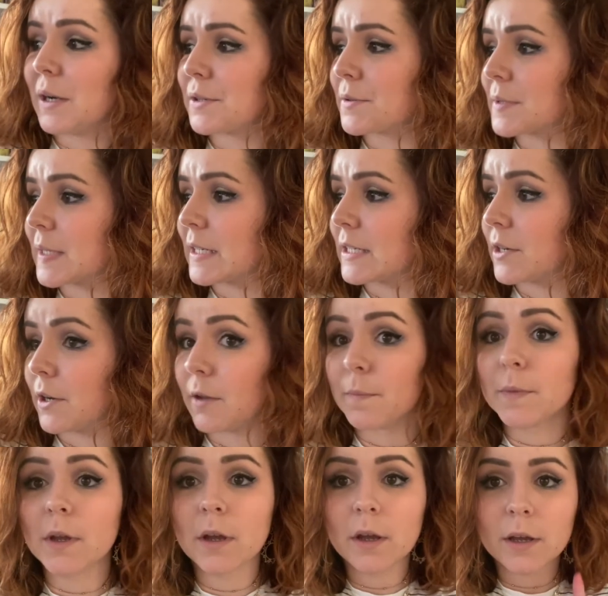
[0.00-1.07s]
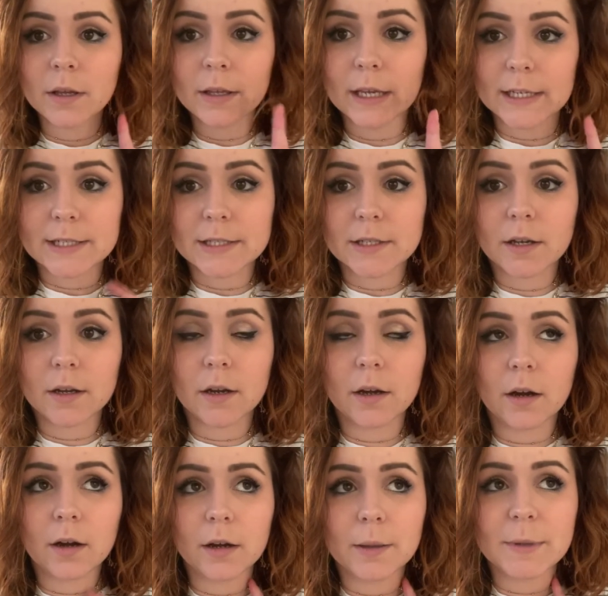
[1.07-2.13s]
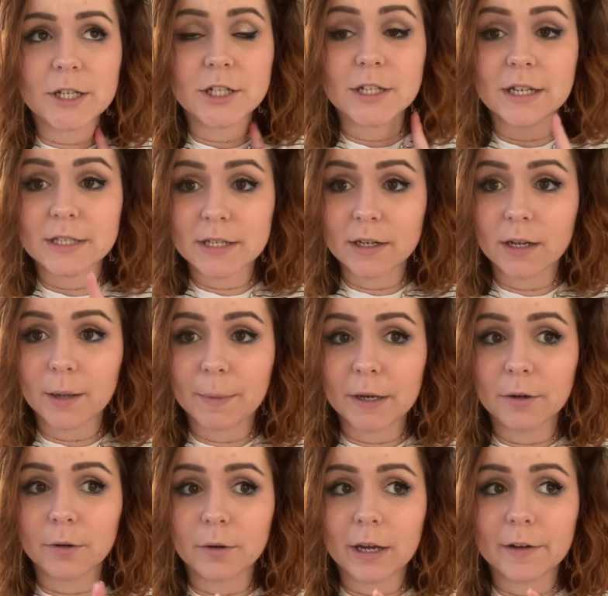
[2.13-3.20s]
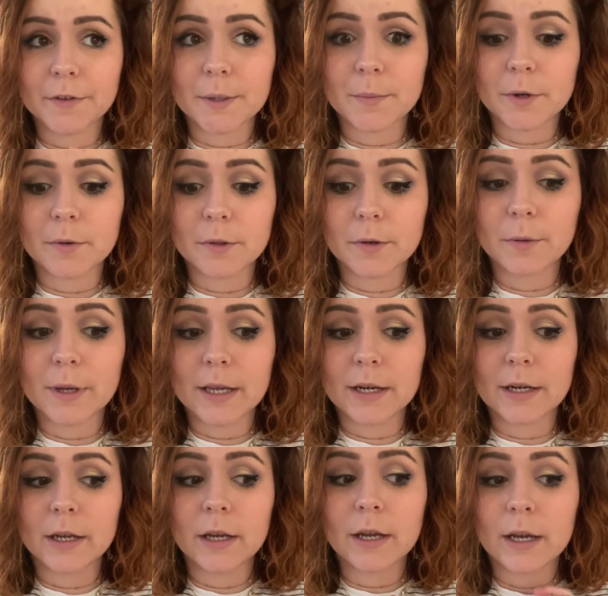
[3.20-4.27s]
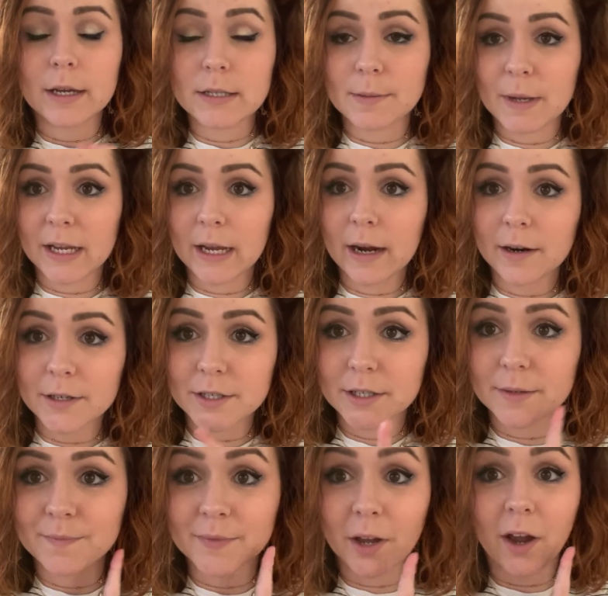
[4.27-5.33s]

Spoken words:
else was I gonna tell you? Yes, I mentioned yesterday about not having a book with the Queen as a main character.